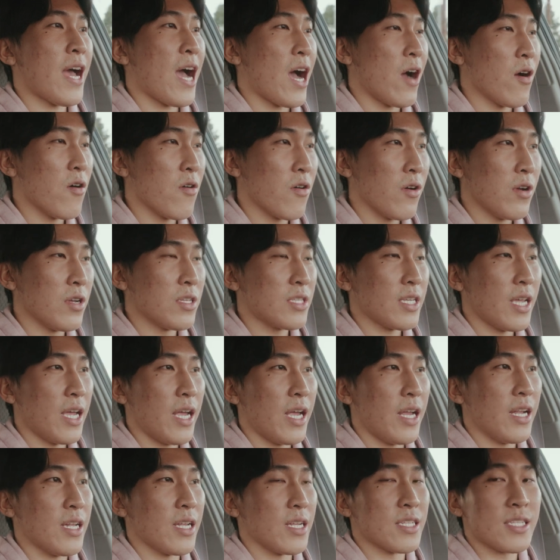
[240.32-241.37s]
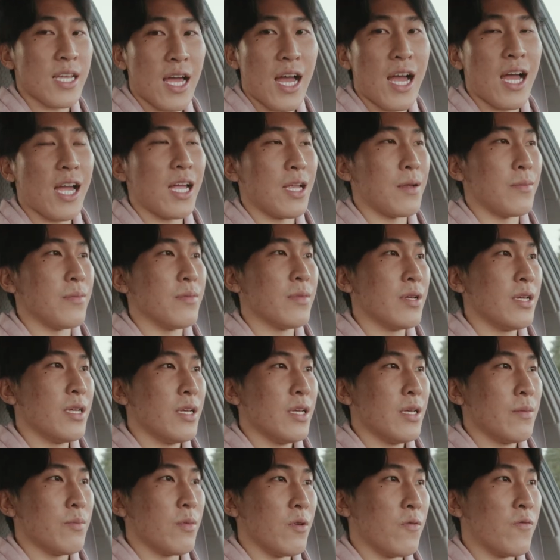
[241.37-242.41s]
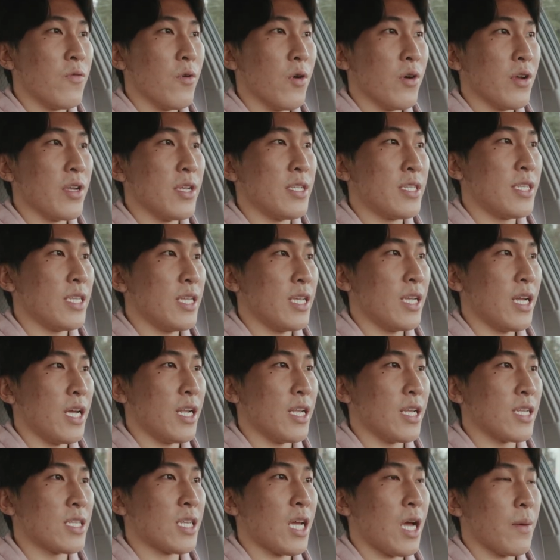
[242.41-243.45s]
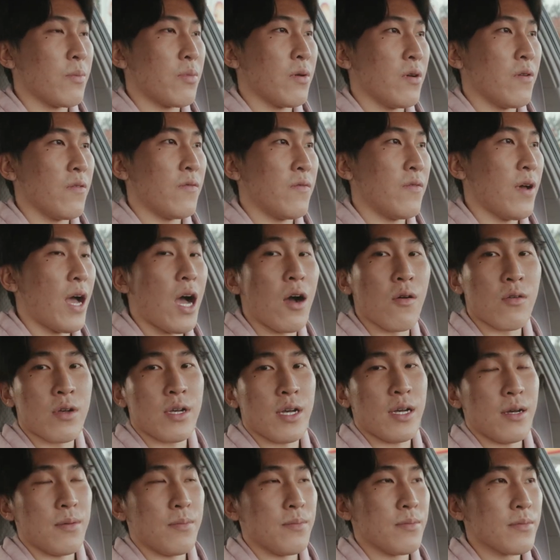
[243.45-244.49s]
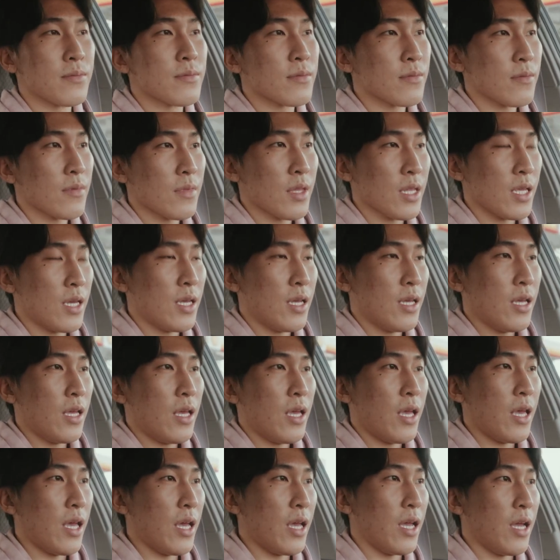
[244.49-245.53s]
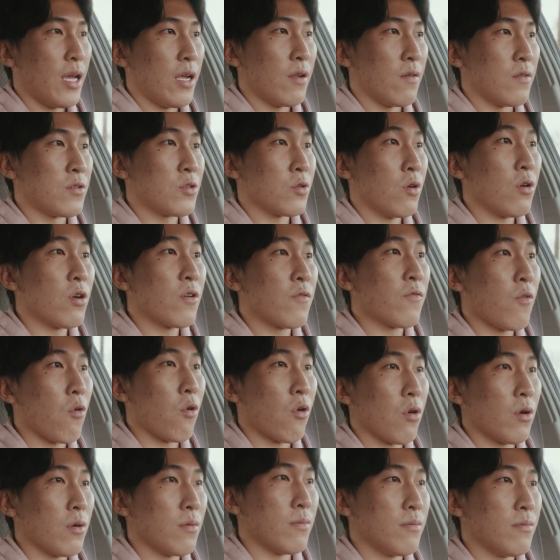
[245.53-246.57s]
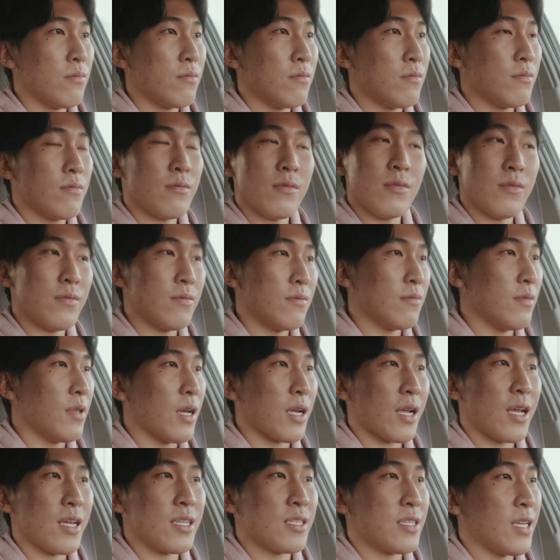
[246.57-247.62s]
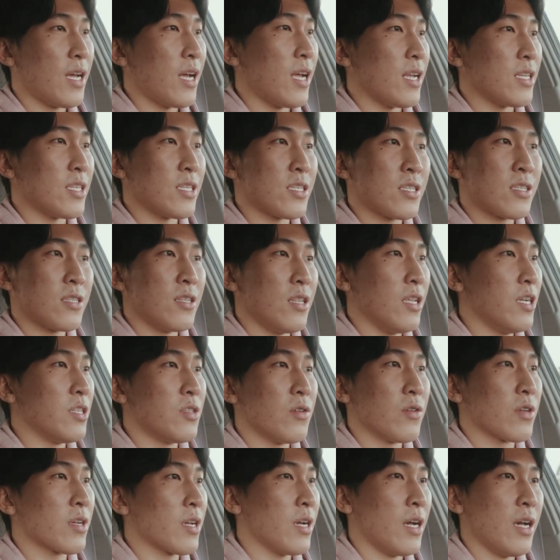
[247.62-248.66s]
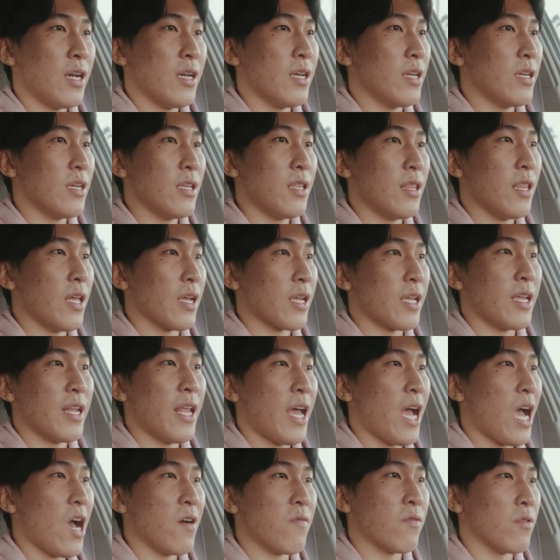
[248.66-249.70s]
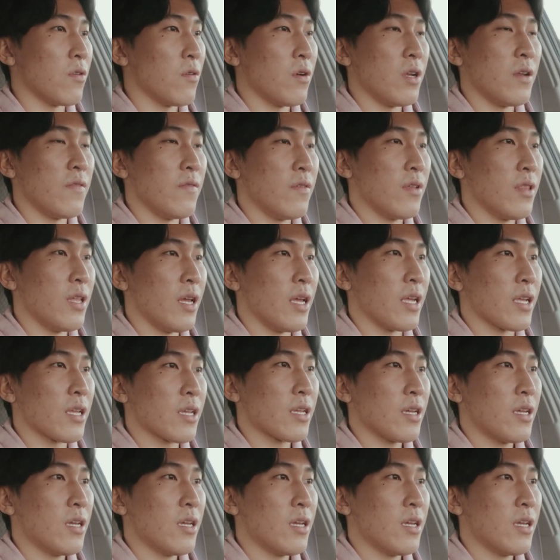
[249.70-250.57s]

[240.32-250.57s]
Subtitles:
hours and the time before you see any type of outcome. And shorter form, like I said, it's just literally cut like in half, or even like